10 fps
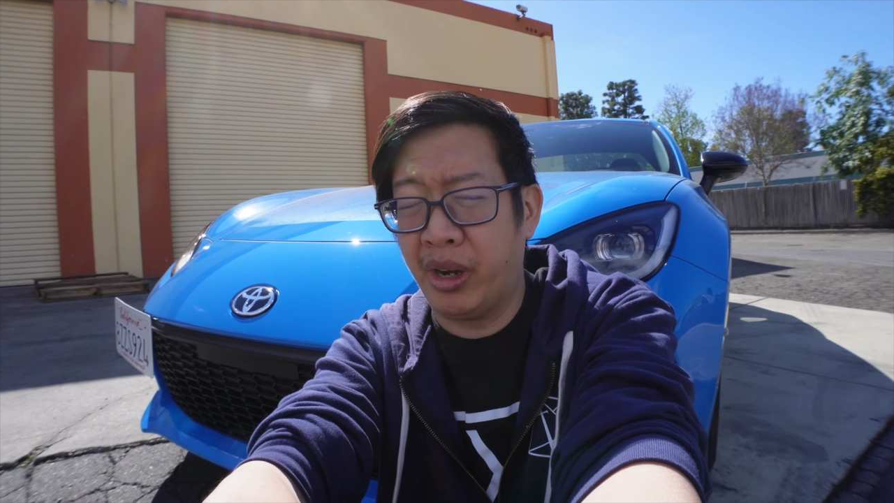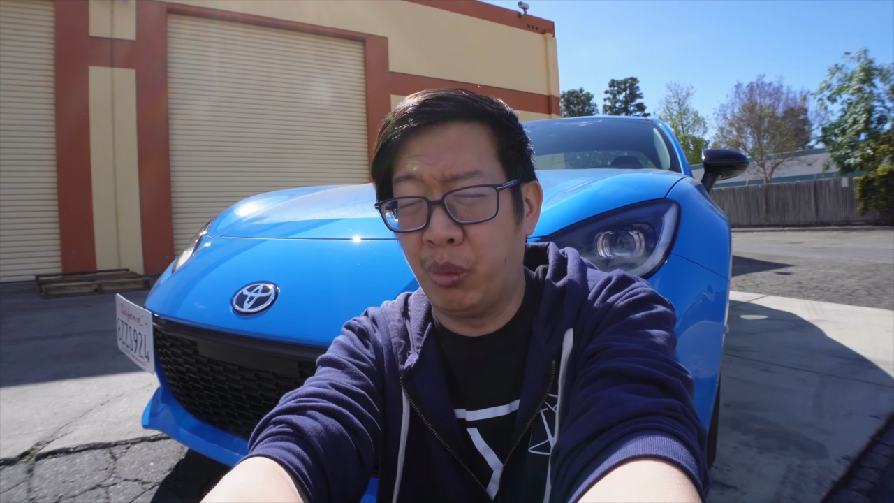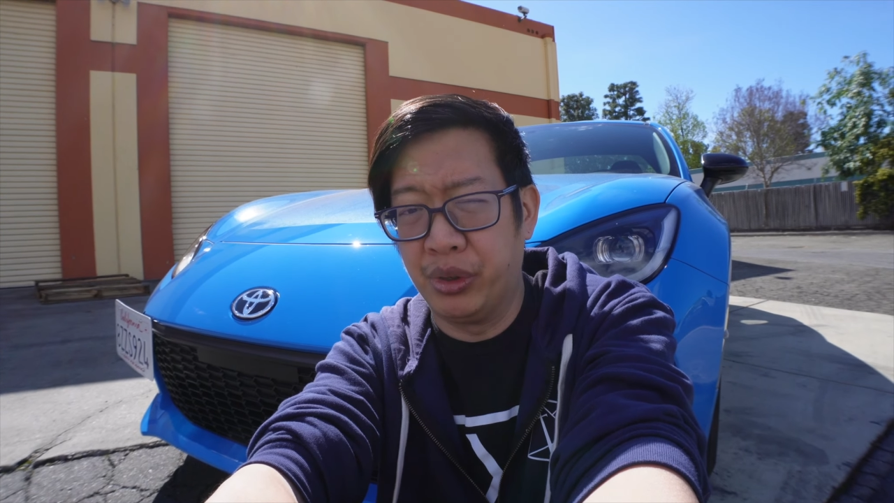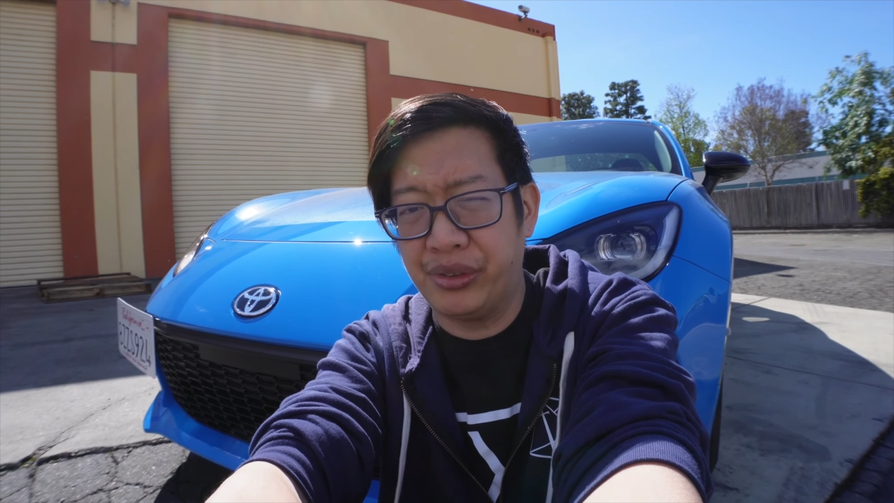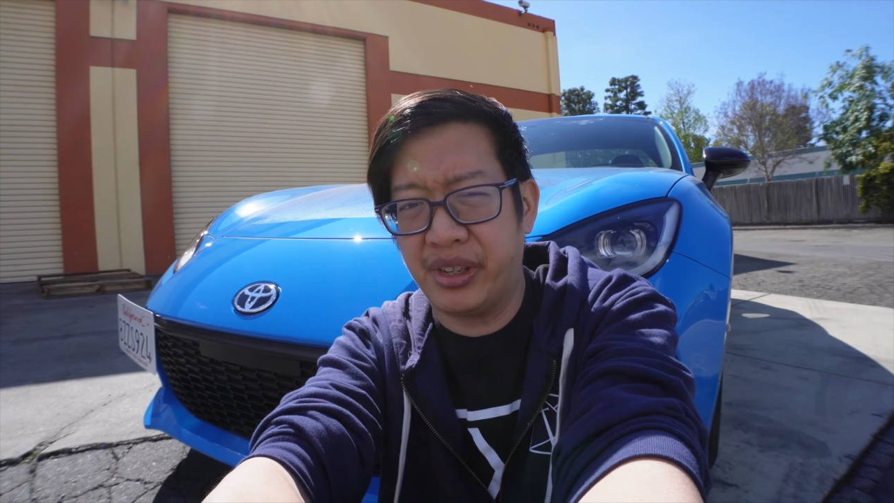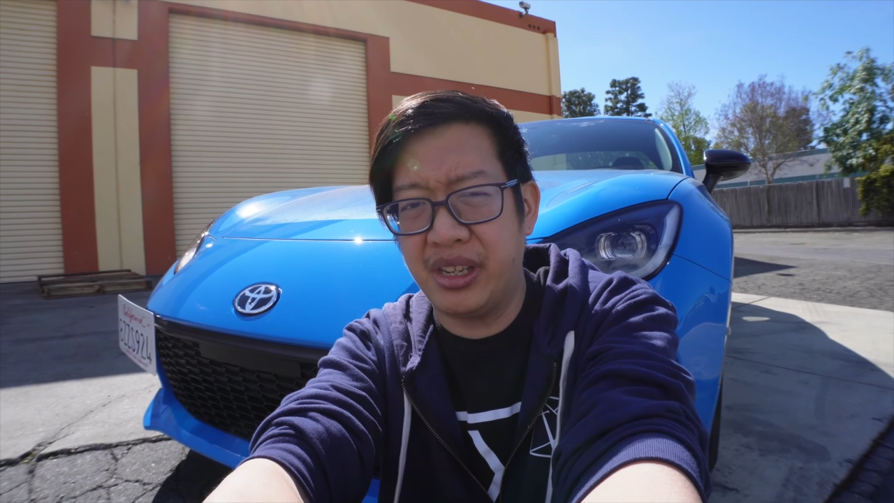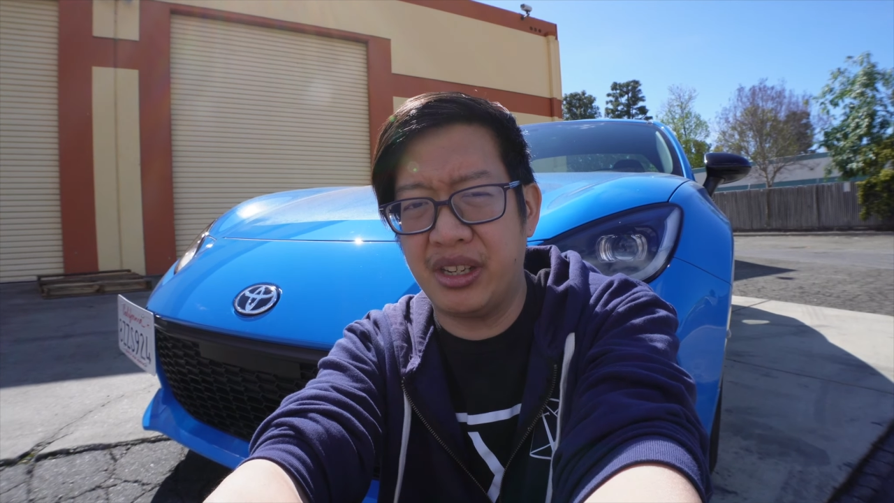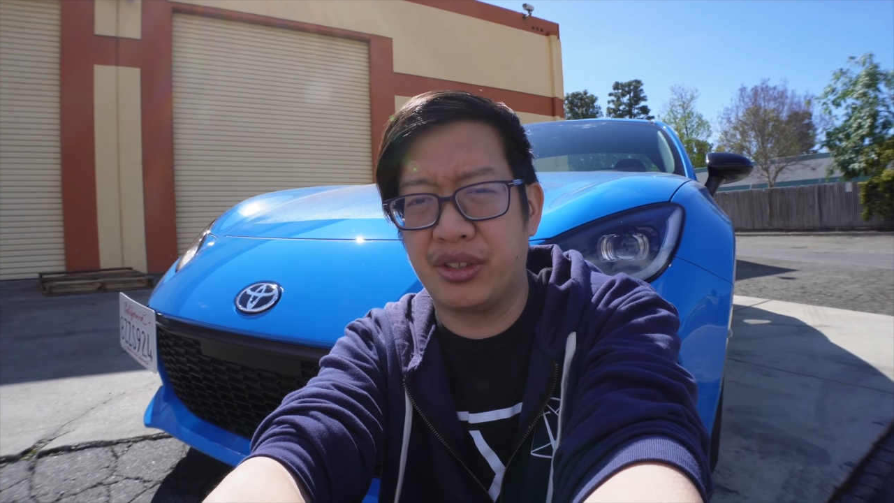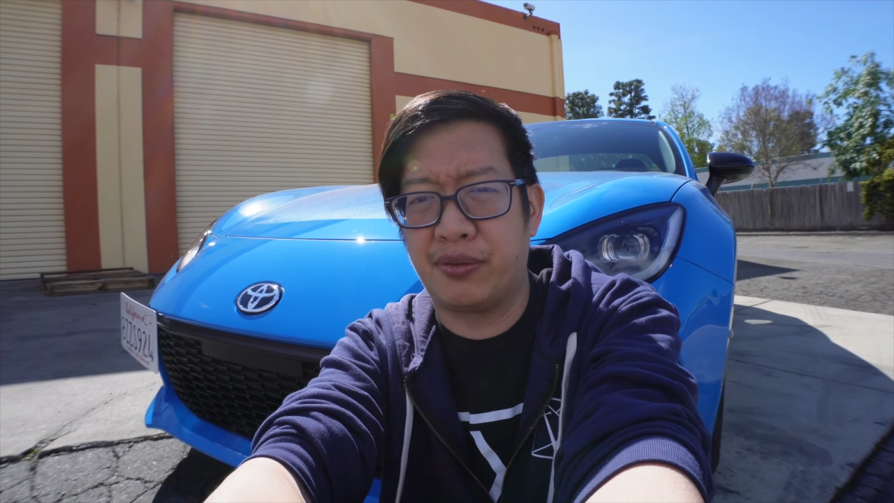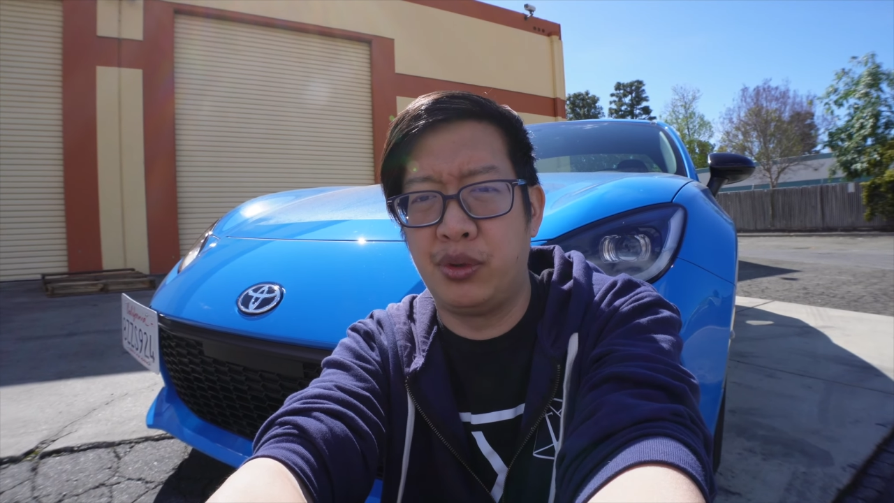I will say
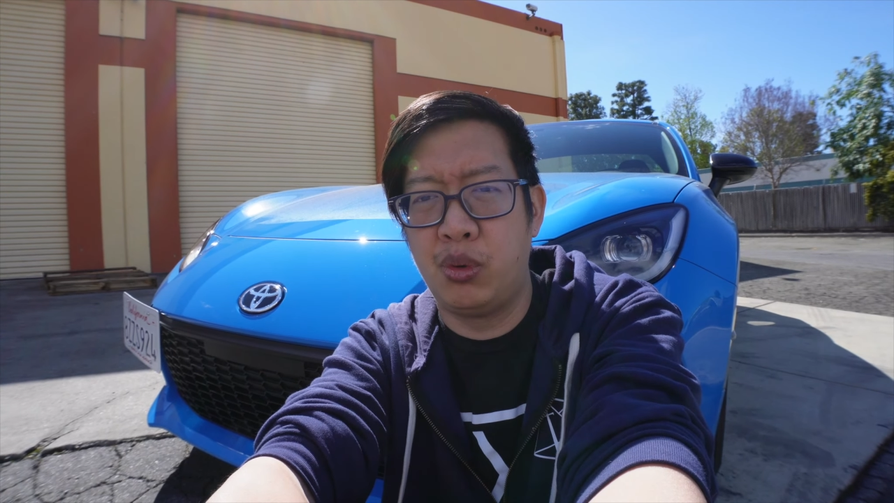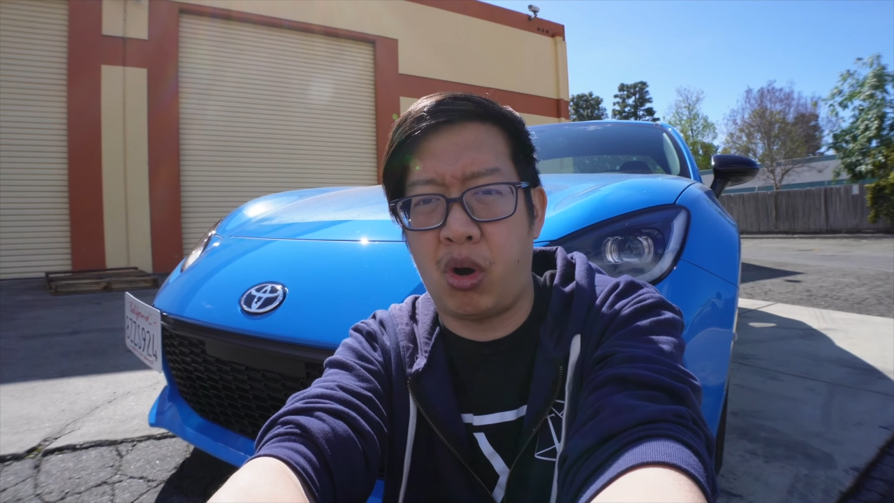is if you